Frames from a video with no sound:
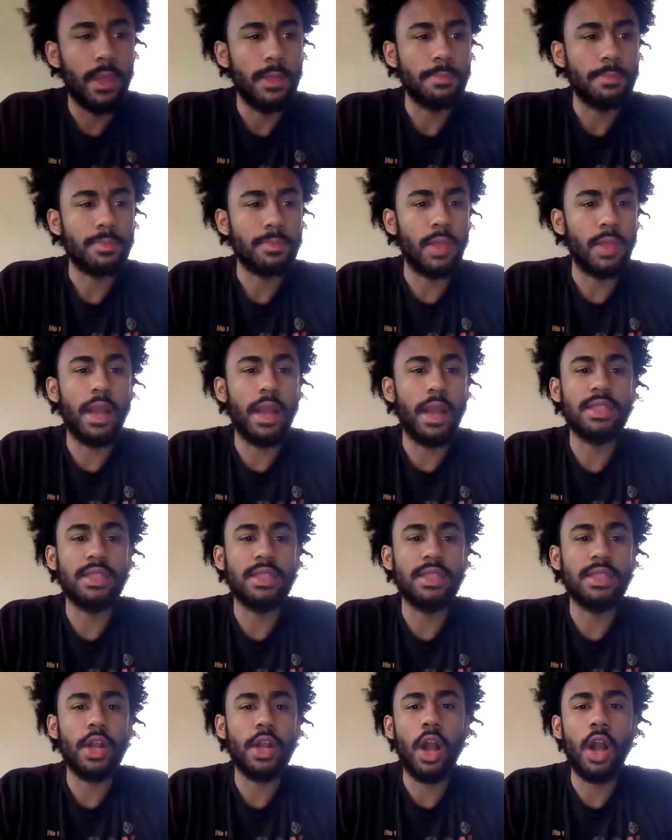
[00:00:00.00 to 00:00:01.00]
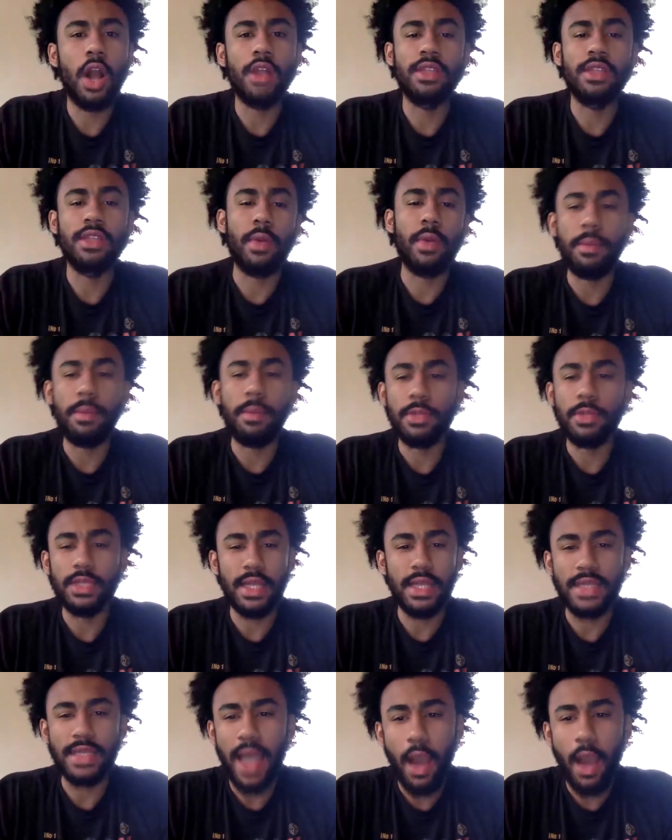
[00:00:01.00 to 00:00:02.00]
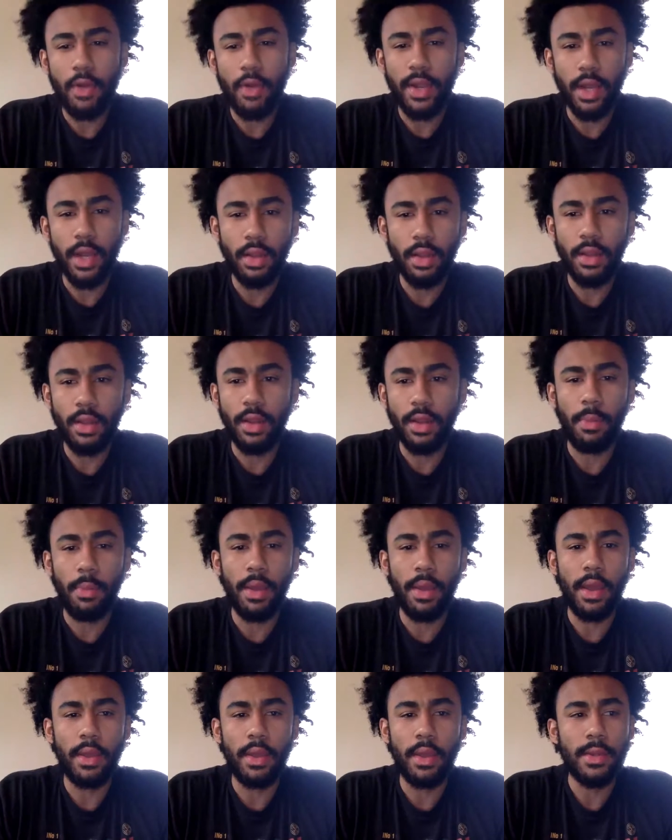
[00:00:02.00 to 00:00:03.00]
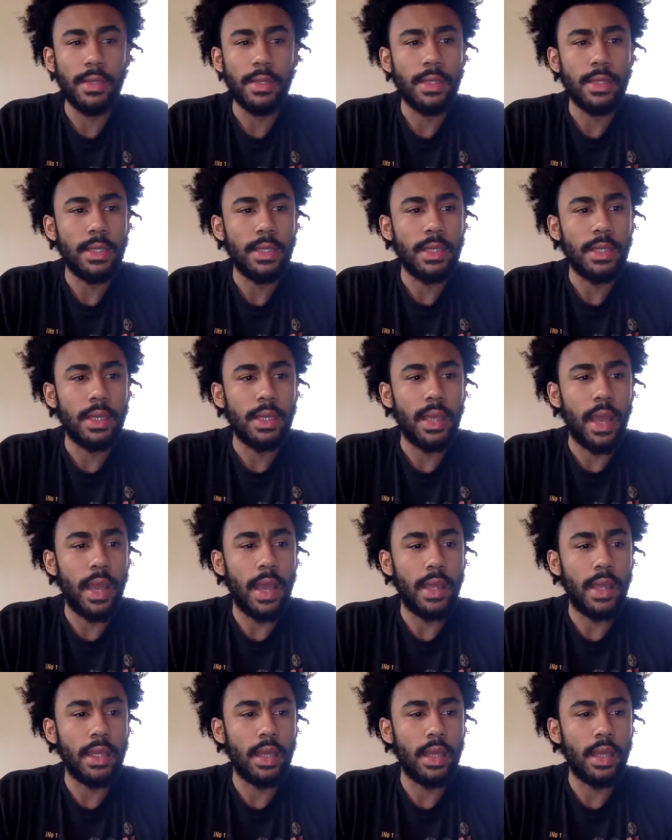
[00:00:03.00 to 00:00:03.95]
against their guards, they were able to get downhill a little bit, and